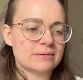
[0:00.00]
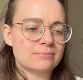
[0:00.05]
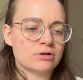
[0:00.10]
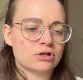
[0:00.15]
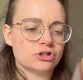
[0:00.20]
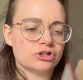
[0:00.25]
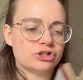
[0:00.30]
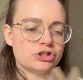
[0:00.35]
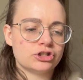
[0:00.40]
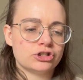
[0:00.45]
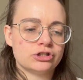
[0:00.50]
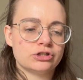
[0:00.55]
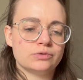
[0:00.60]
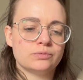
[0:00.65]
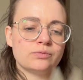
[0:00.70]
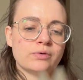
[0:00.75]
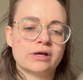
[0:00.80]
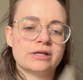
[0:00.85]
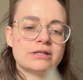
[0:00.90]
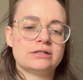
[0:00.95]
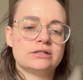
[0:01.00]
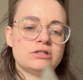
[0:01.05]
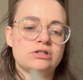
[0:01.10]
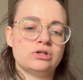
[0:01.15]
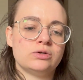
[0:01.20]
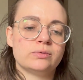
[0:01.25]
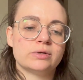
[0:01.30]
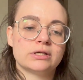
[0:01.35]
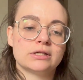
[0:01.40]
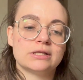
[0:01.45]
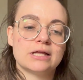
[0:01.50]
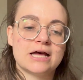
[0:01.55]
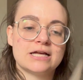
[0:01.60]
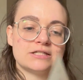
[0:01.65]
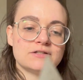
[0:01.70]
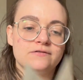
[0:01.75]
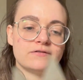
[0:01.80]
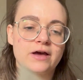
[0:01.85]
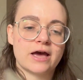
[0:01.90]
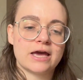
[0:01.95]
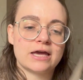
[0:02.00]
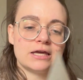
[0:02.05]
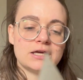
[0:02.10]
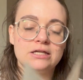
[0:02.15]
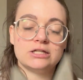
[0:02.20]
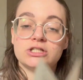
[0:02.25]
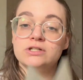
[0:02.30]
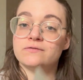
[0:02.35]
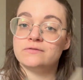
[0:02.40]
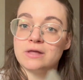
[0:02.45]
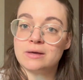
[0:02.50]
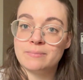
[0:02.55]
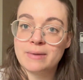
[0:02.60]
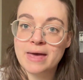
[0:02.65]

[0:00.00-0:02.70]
I'm not sure what you would classify each of them